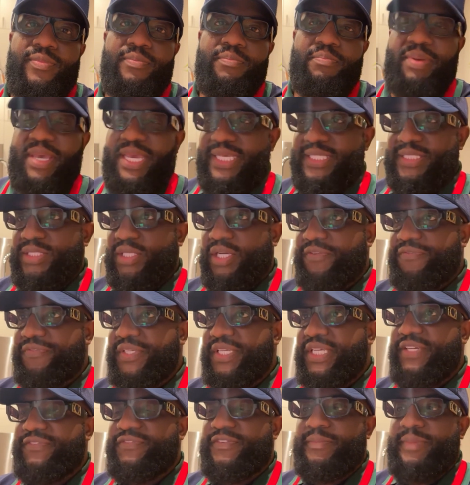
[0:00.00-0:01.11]
Based off of
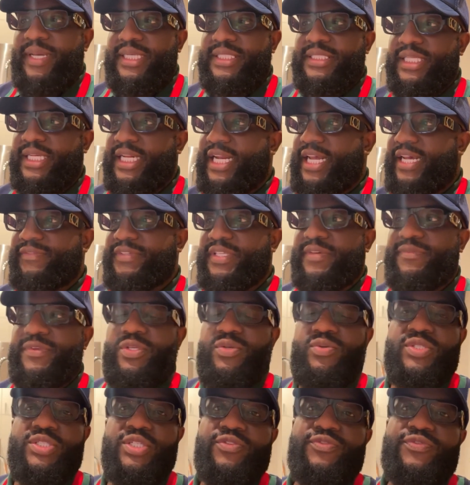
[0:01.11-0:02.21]
the information that I've given
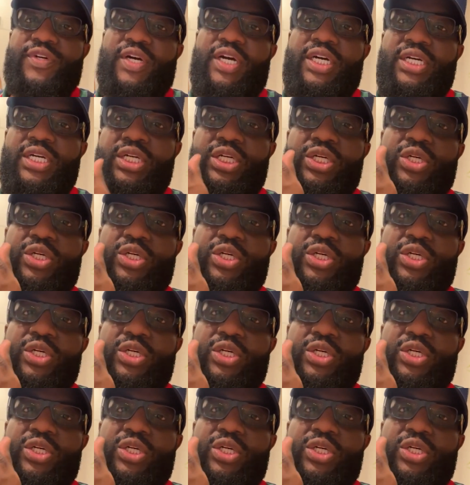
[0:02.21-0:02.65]
you so far,